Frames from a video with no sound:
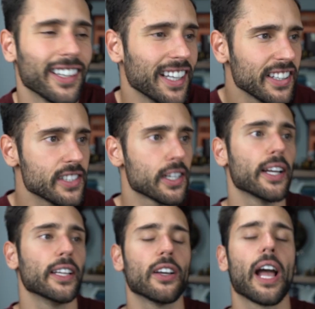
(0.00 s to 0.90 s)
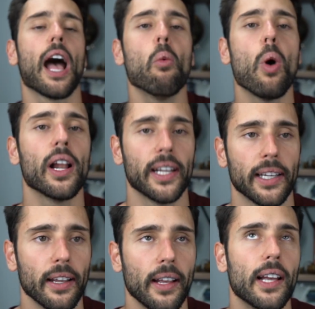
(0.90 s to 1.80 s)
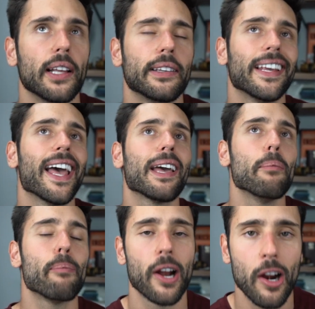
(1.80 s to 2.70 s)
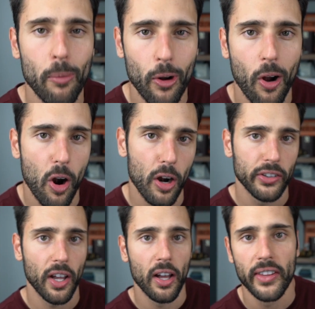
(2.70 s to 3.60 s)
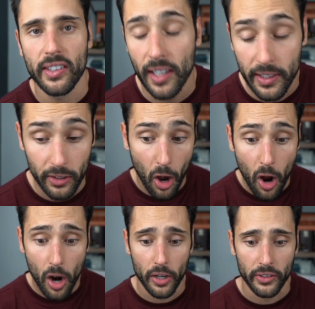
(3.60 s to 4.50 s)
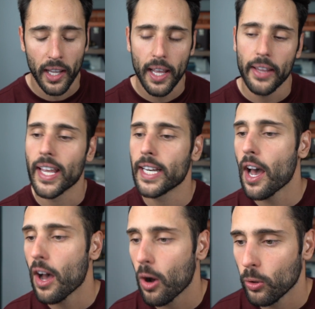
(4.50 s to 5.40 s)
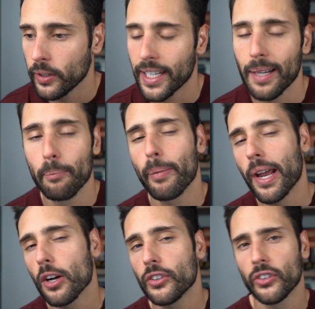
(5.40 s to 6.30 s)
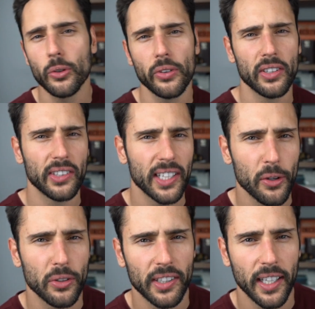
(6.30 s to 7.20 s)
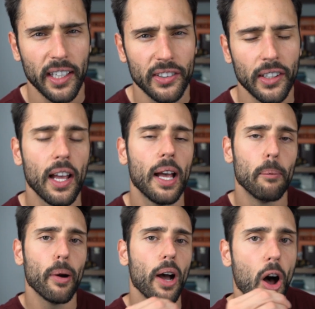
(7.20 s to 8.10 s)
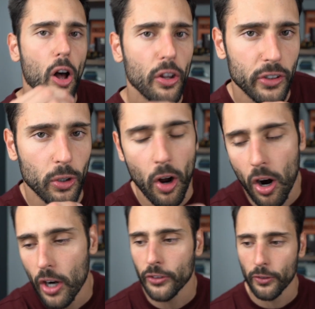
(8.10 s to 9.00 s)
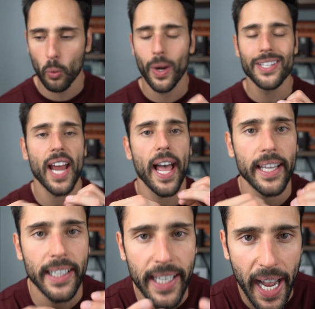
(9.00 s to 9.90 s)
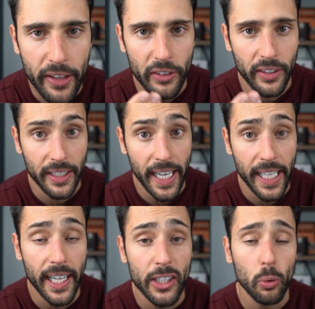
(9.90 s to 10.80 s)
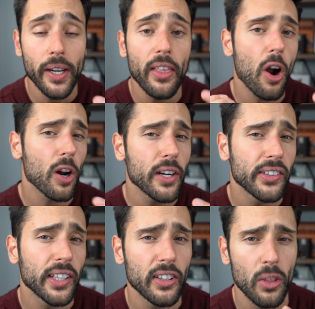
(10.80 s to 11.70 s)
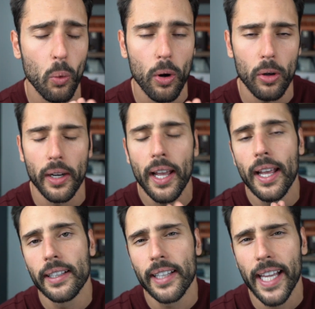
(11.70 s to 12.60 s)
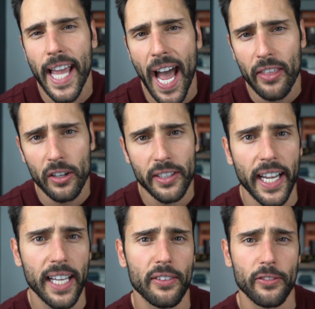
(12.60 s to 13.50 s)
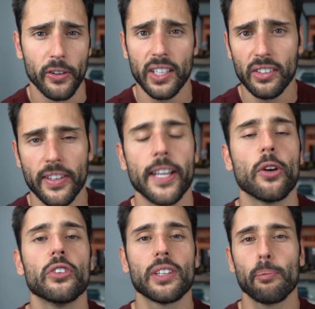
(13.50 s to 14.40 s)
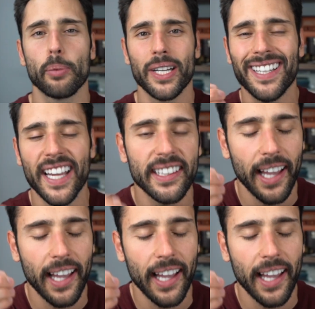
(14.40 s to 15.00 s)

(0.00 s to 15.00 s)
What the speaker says: Listen, Johnny, look, I wanted to get comparable cars on this list. Cars that not only compare to the Z06, but also cars for which I could gather the data. It's one of the hardest things in the world to gather data for these vehicles to predict